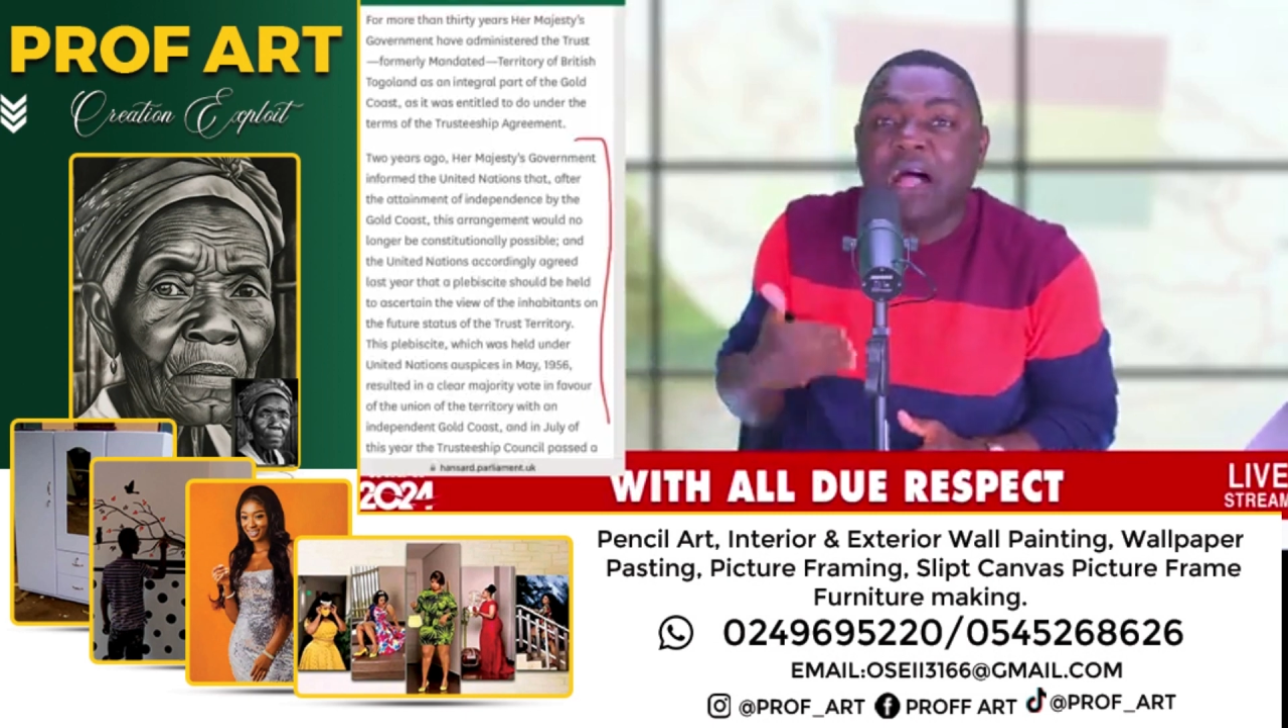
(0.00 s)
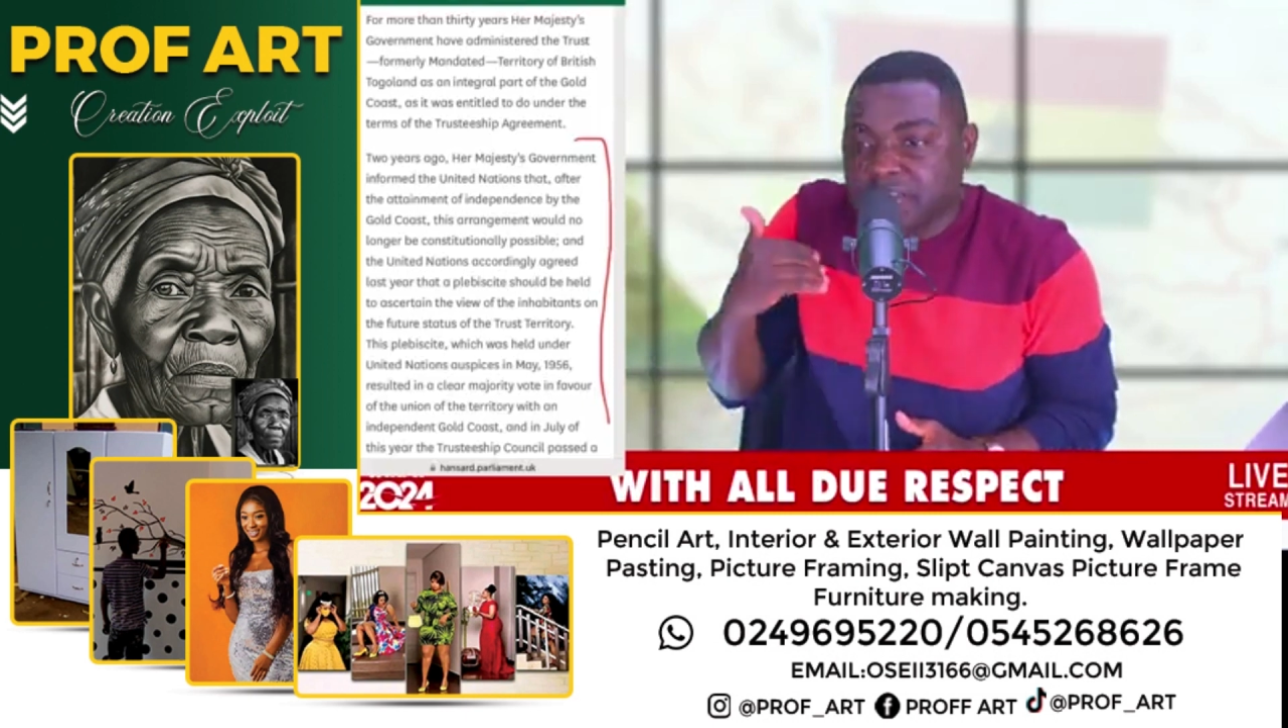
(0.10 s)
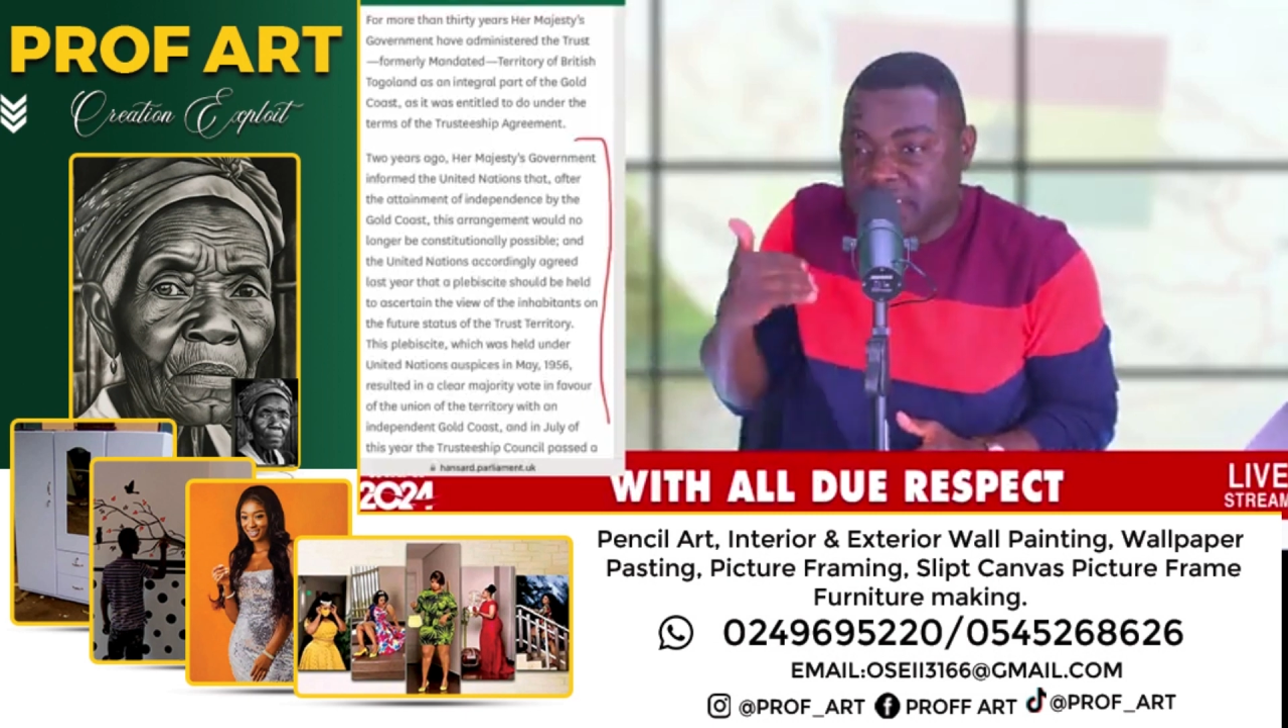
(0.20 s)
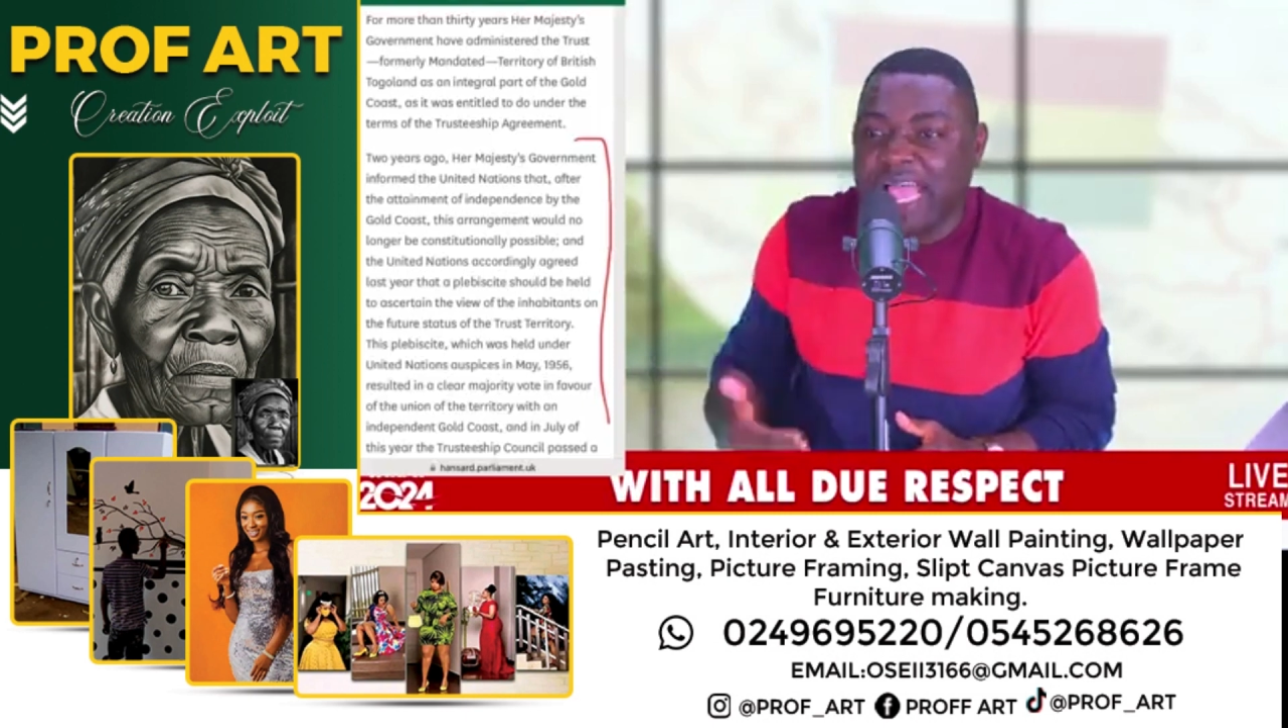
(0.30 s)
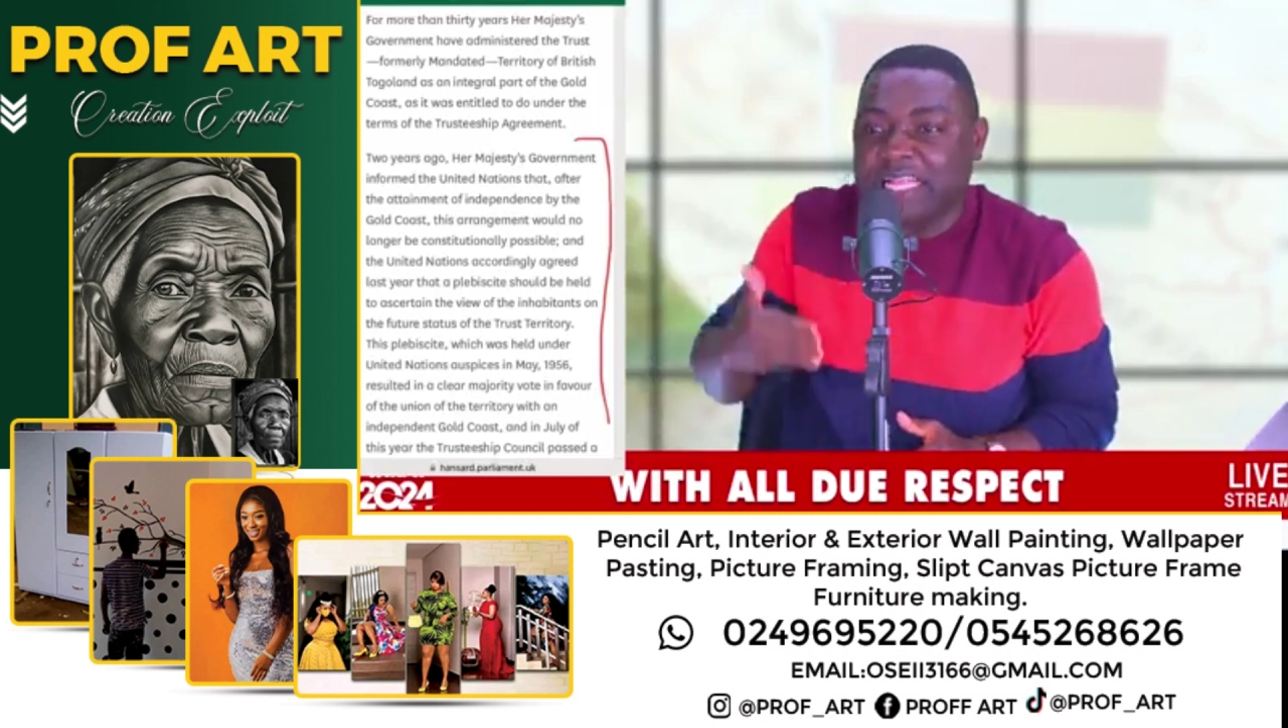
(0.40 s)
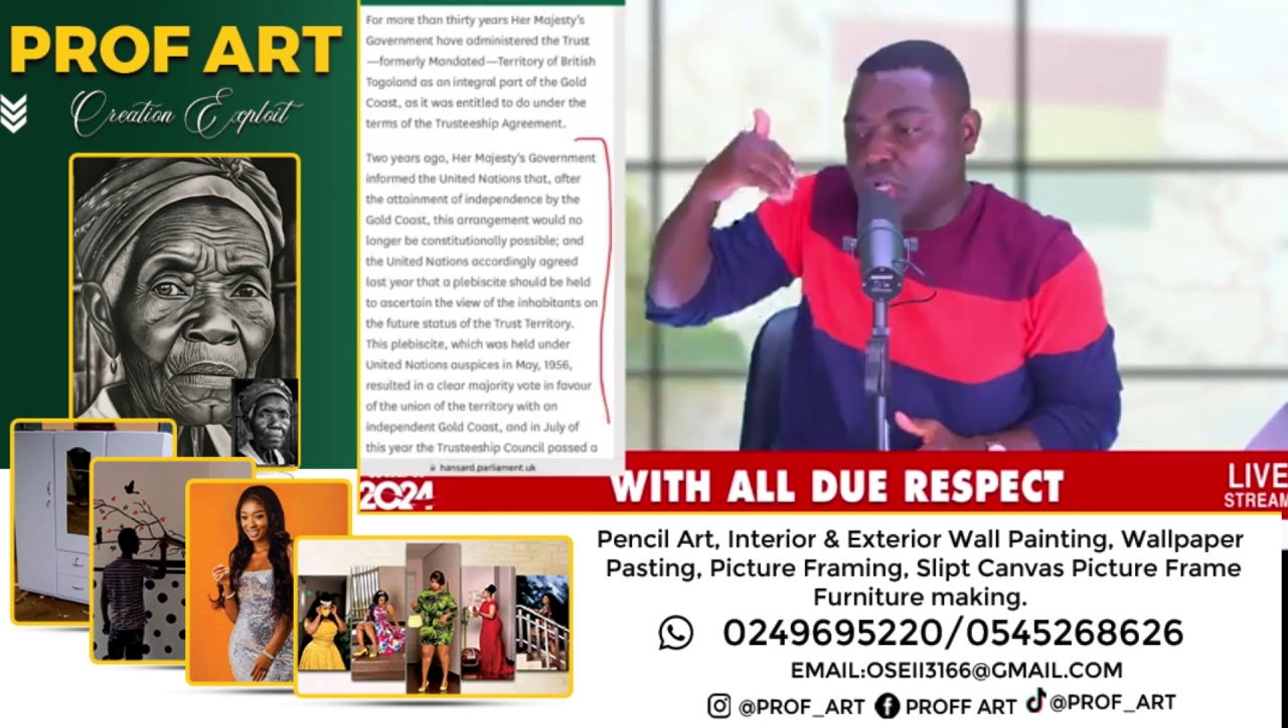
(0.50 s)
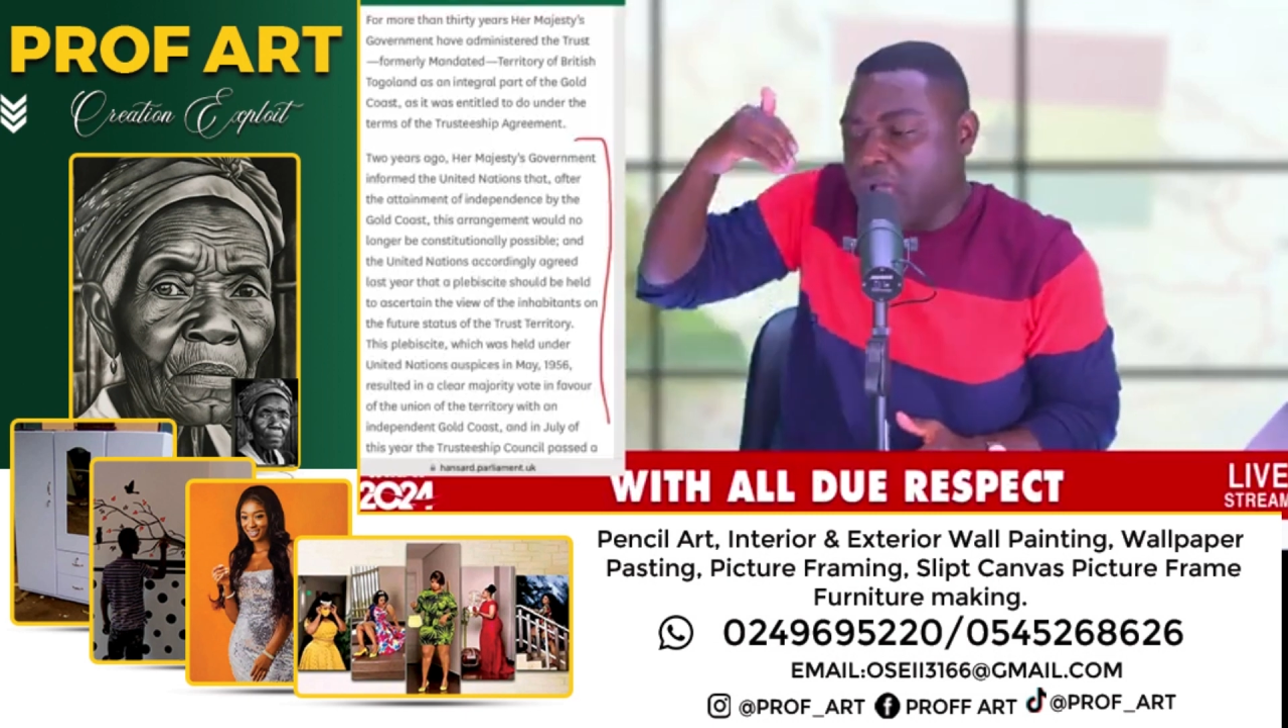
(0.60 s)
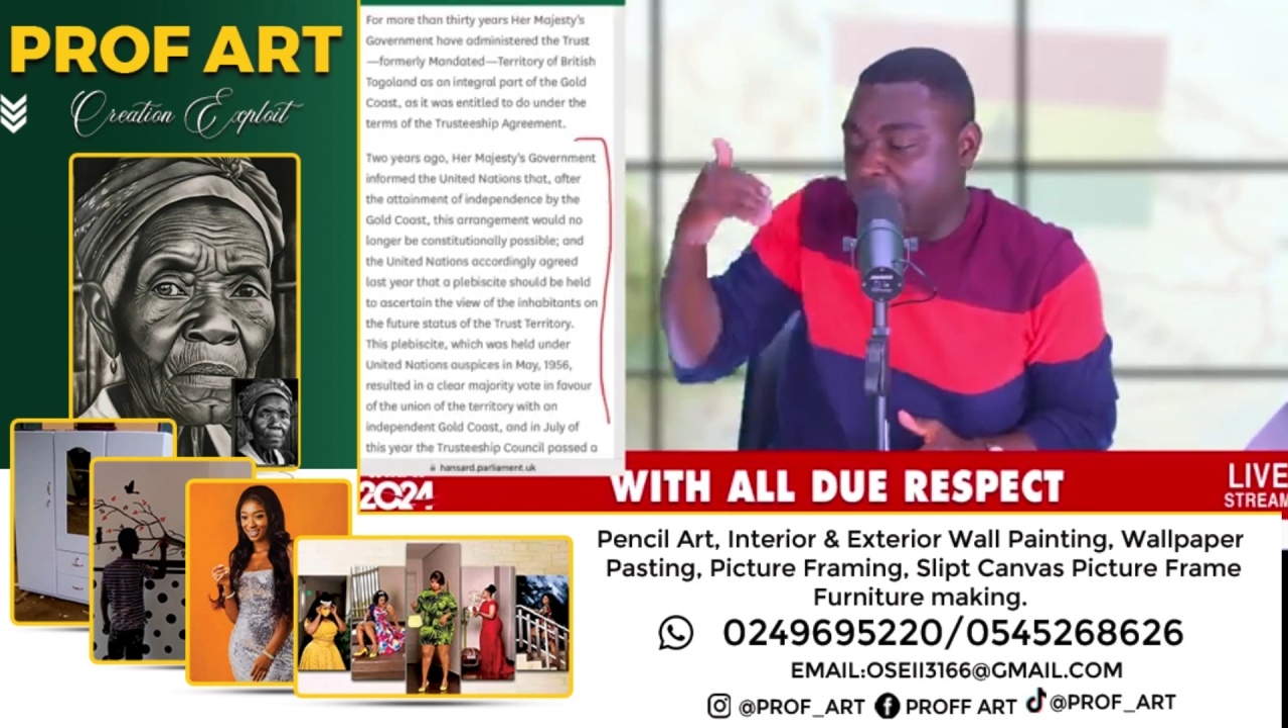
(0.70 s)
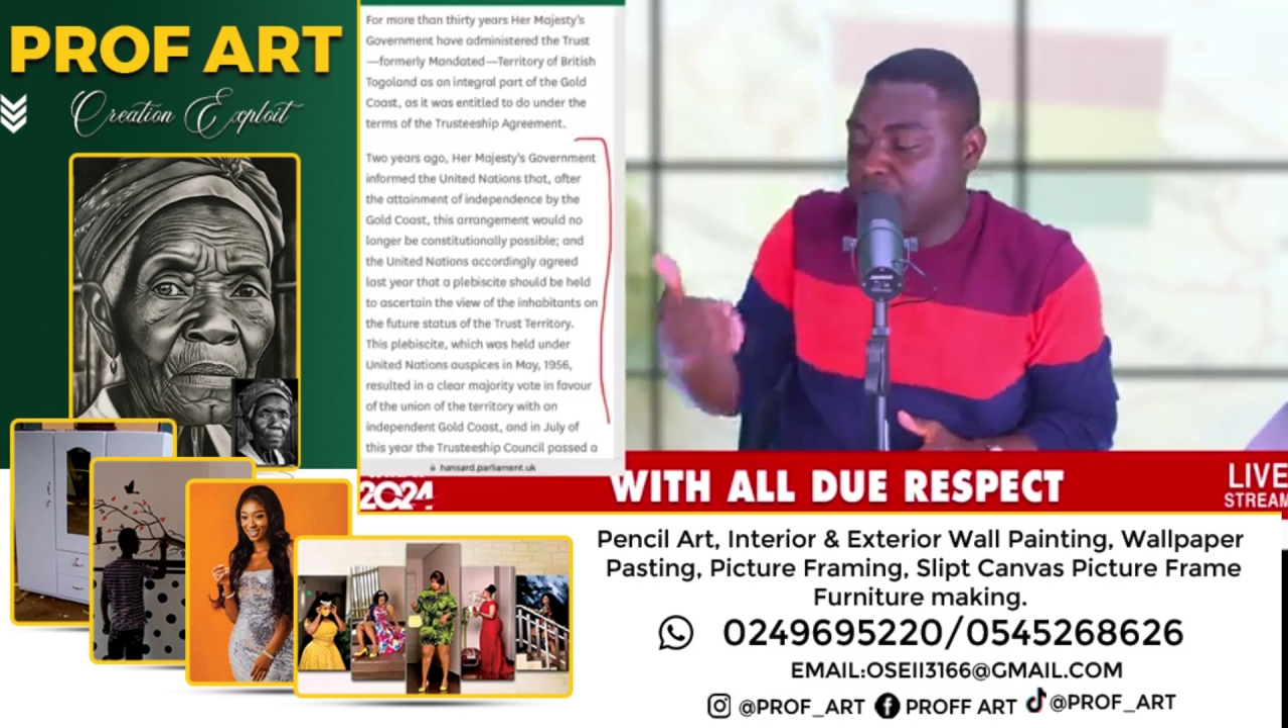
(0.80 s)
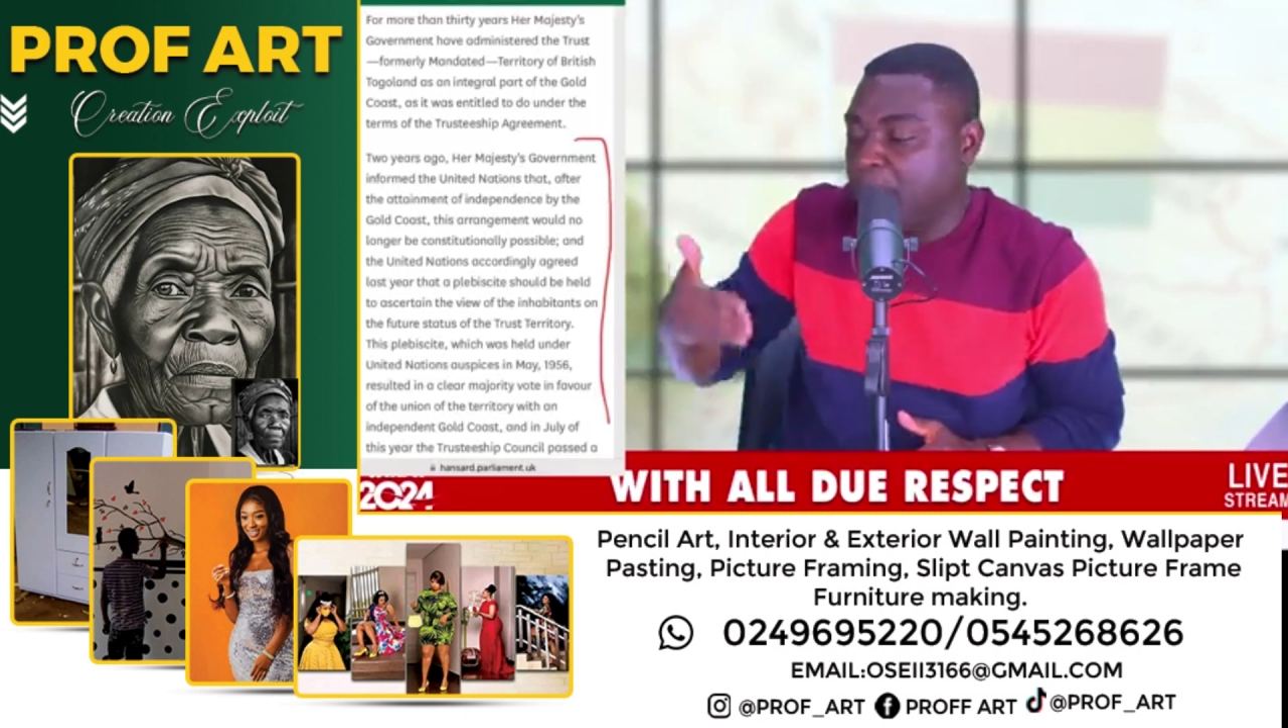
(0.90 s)
more
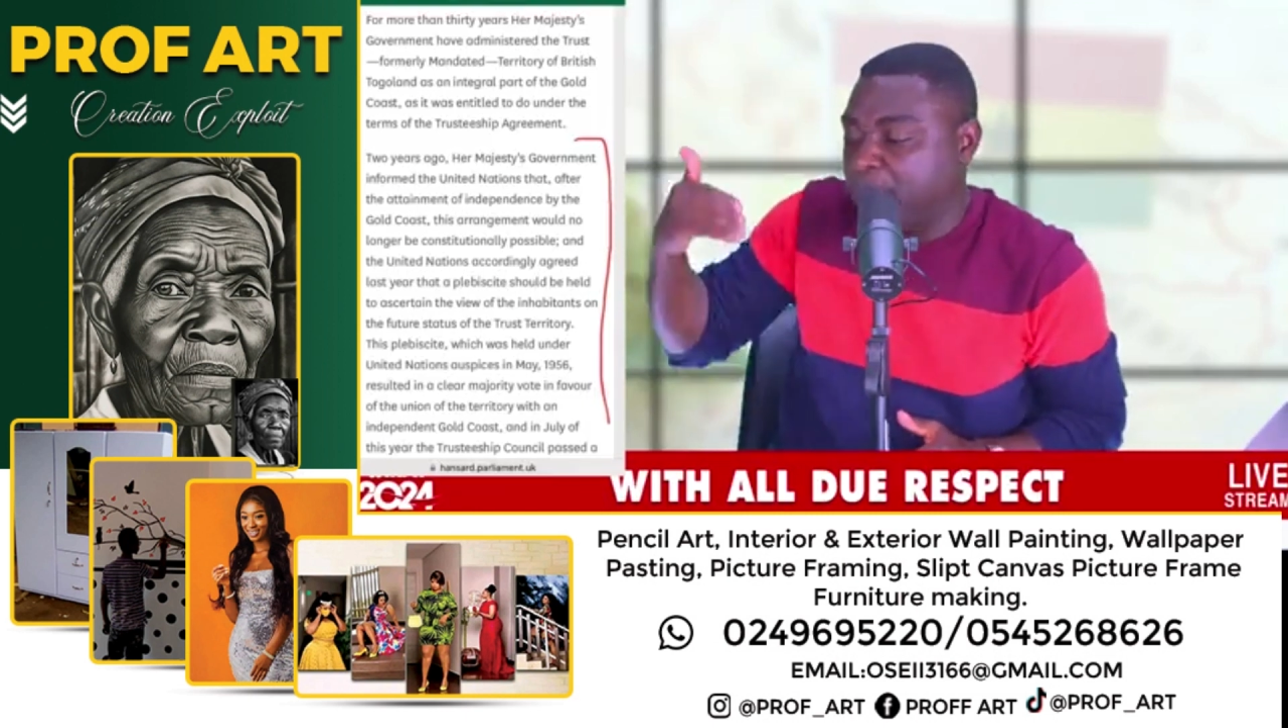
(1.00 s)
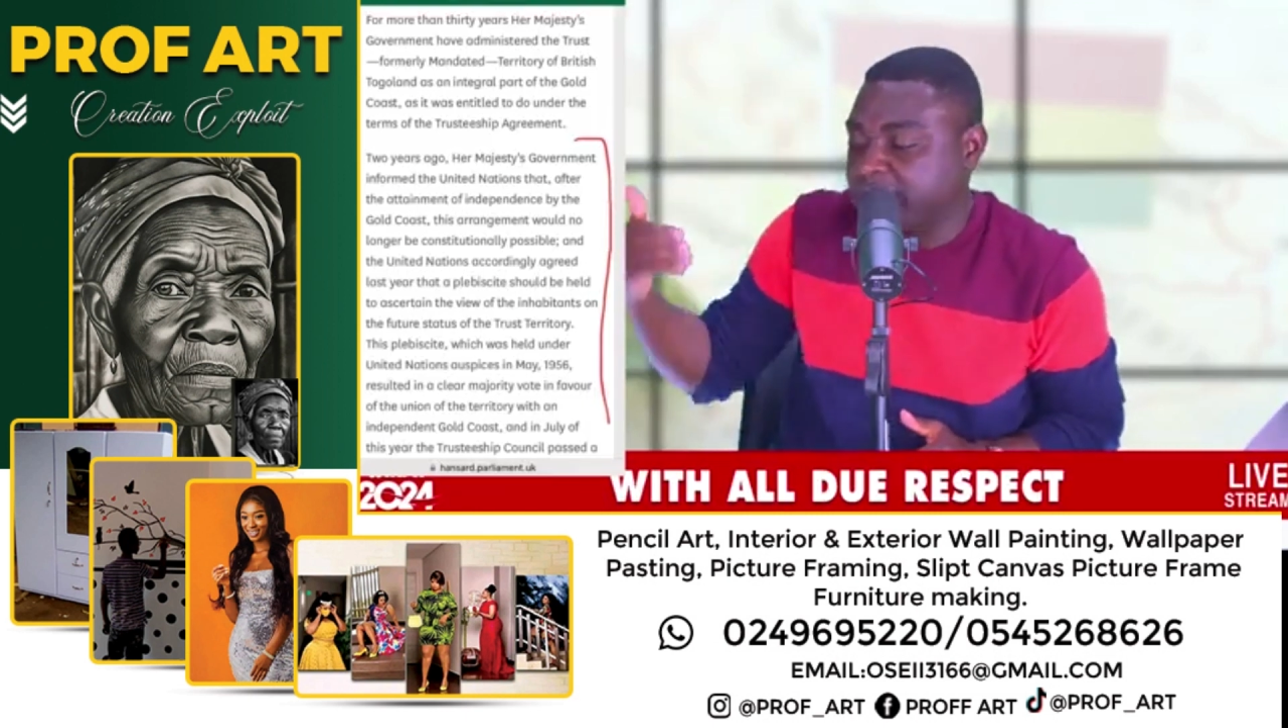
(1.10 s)
rights